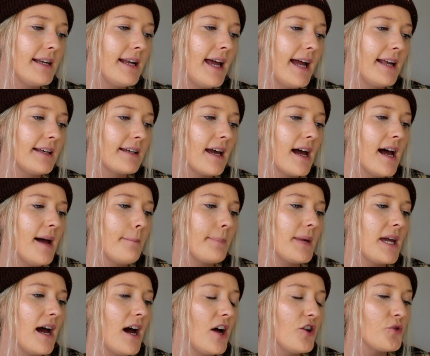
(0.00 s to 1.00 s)
and can't
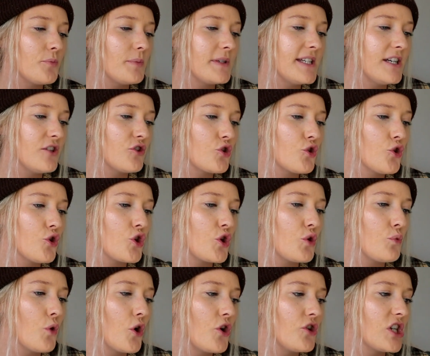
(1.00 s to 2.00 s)
be one hundred percent sure
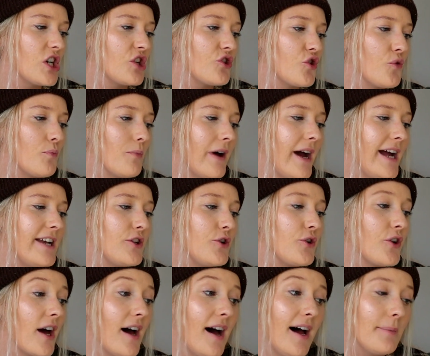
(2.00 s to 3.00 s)
you won't change your mind,
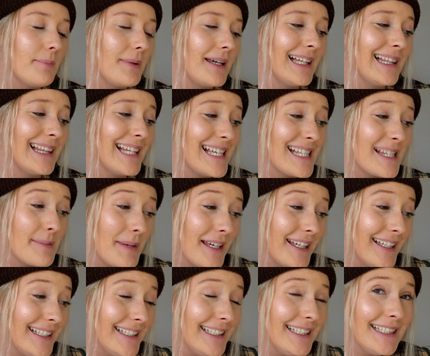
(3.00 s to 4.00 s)
you can't be a
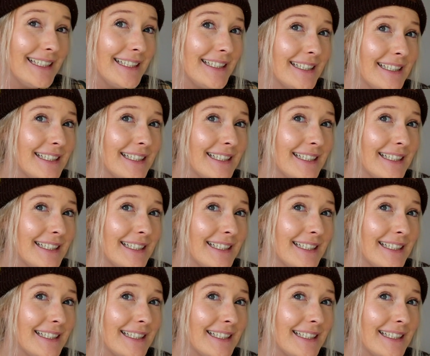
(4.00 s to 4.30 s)
lesbian.